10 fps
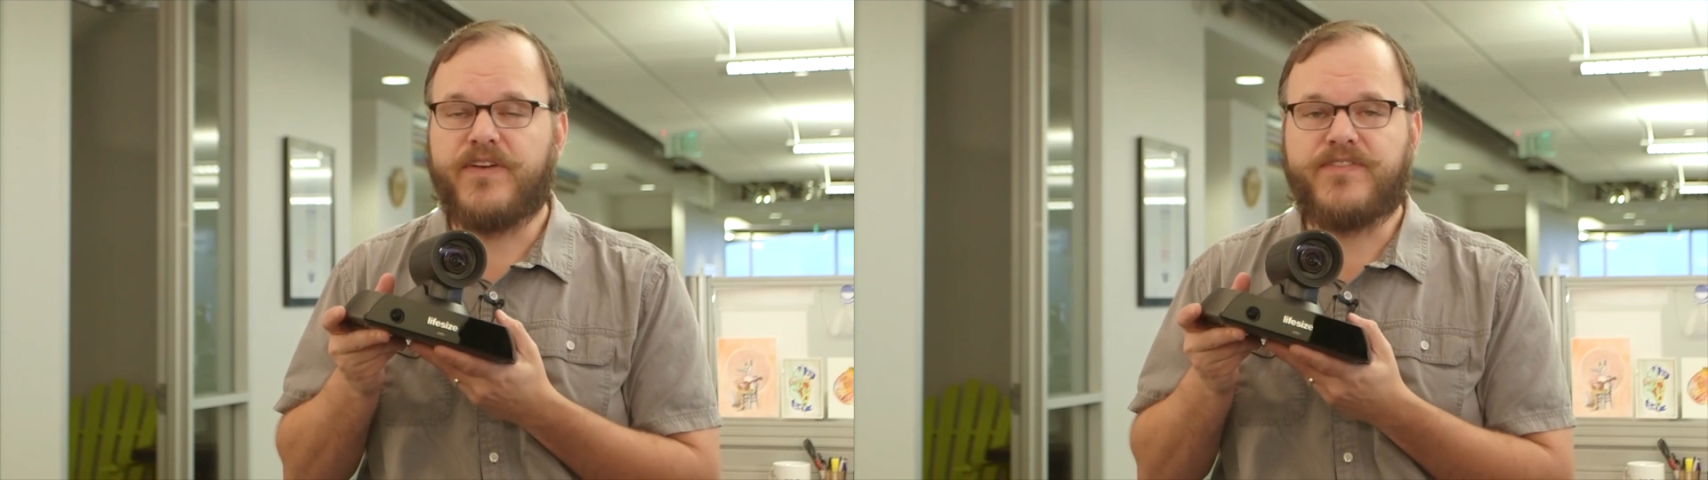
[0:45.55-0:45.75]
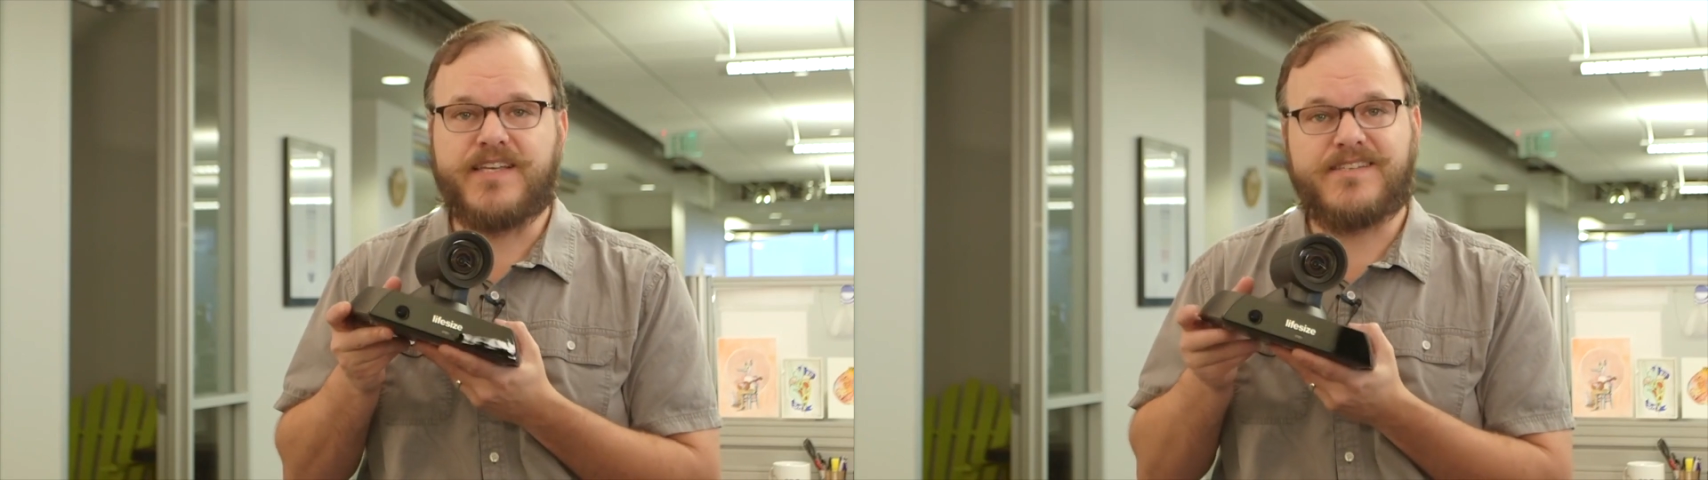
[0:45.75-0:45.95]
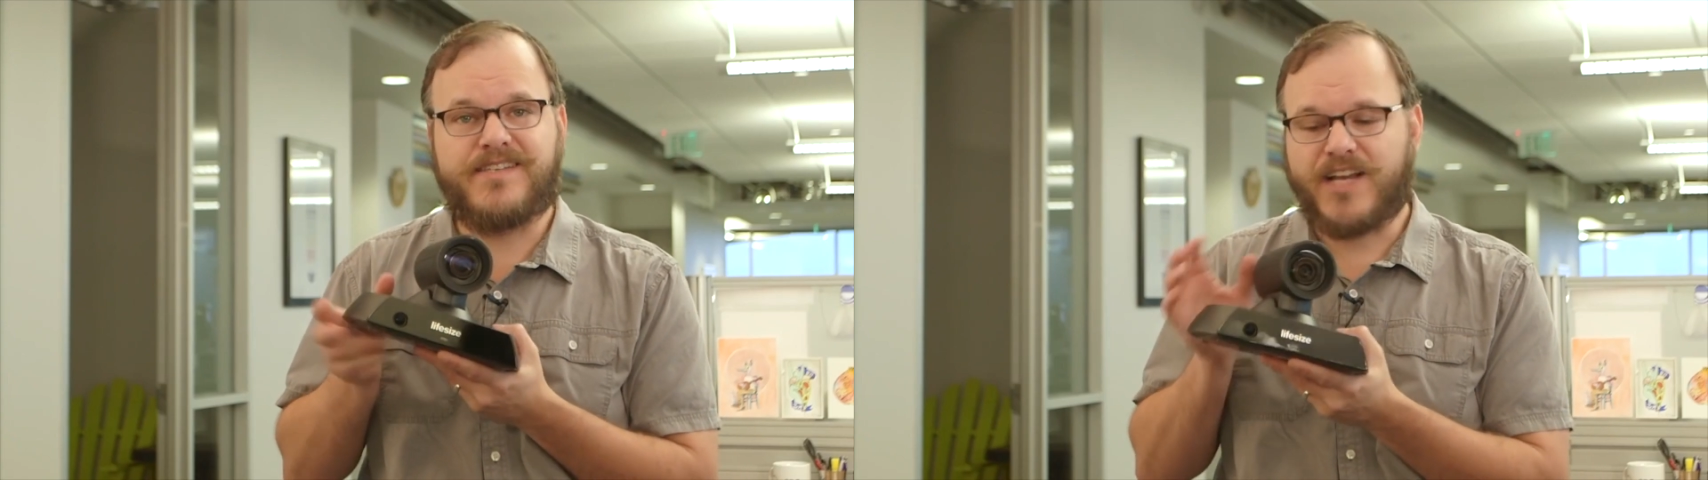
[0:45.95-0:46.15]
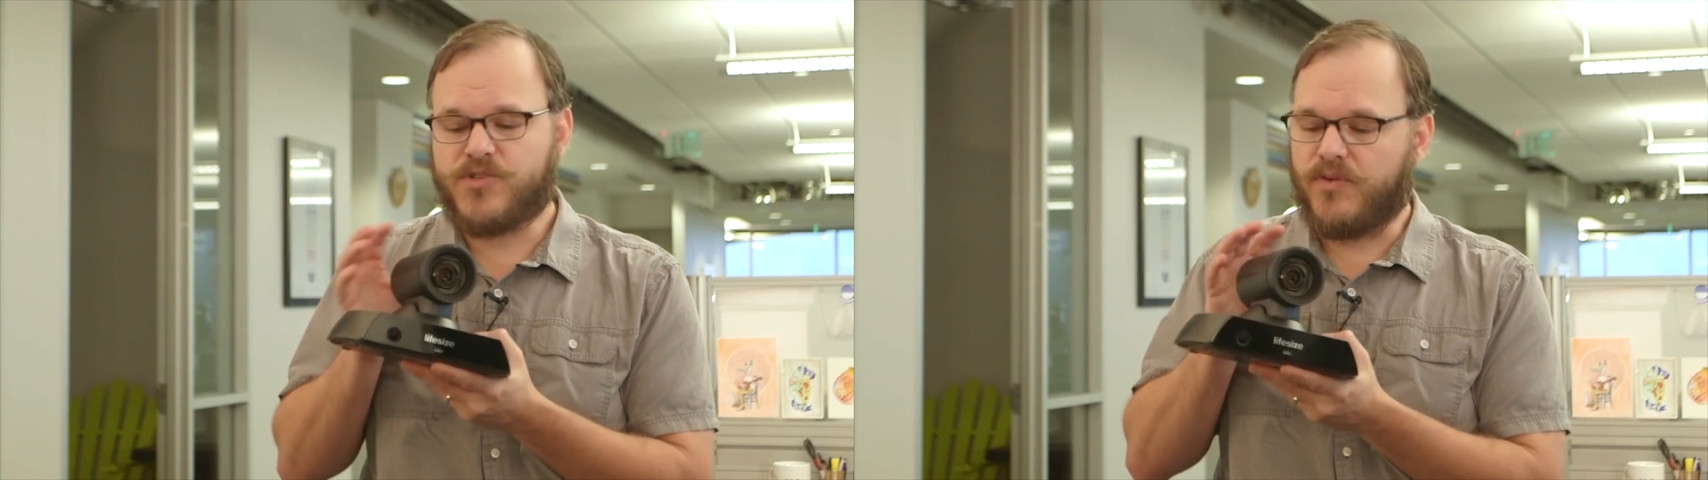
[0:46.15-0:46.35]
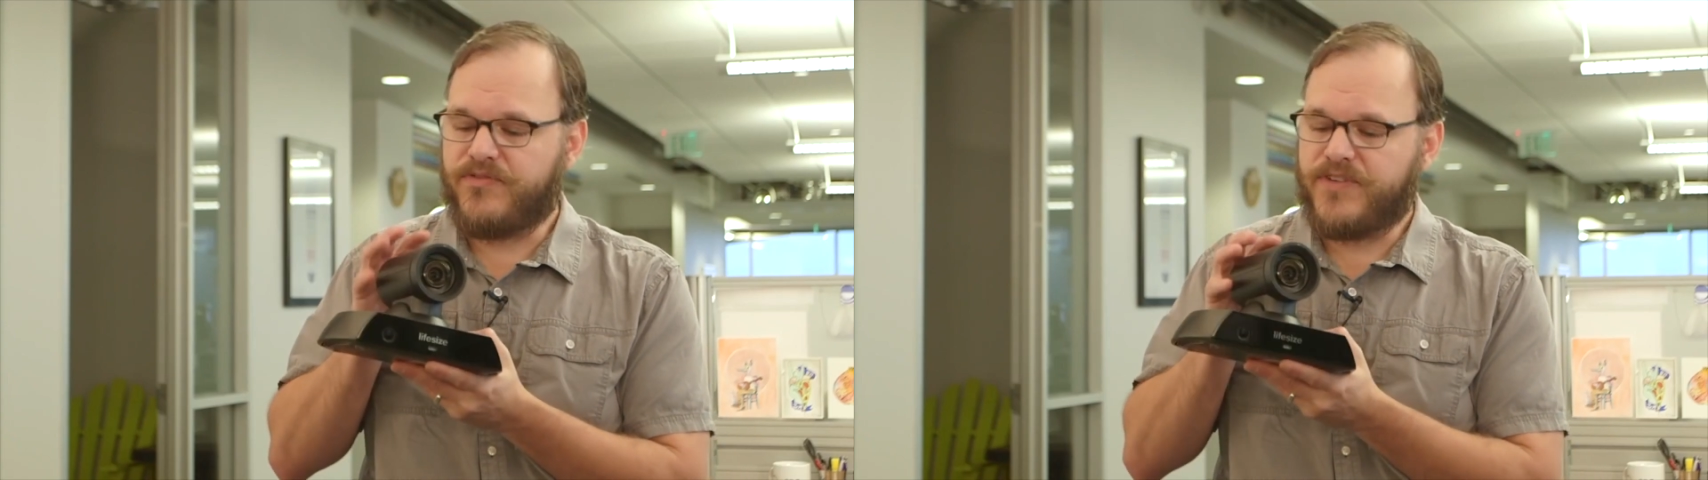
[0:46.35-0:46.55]
fifty is its
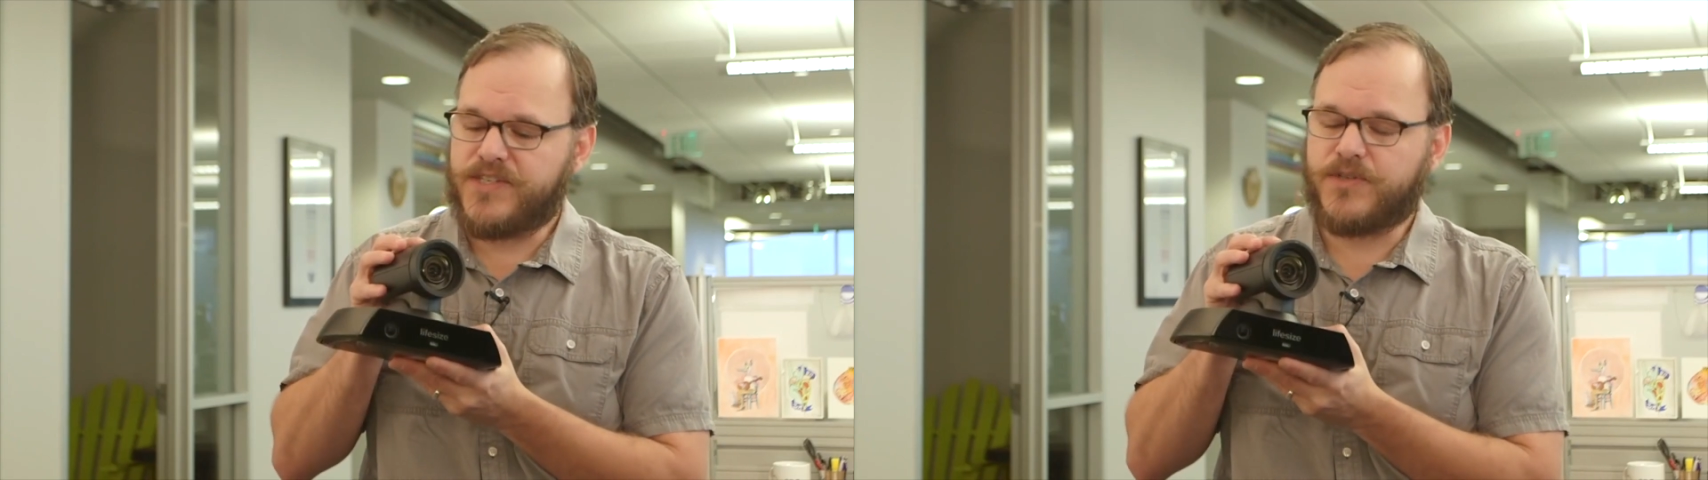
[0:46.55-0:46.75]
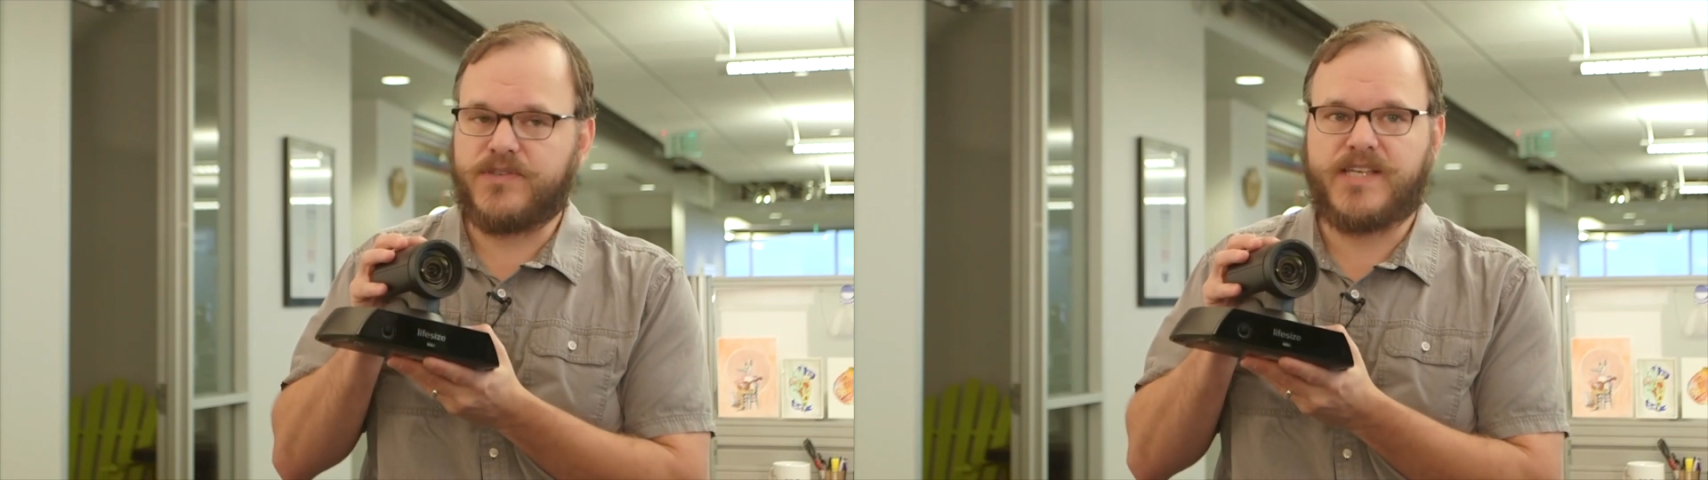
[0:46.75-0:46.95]
actual physical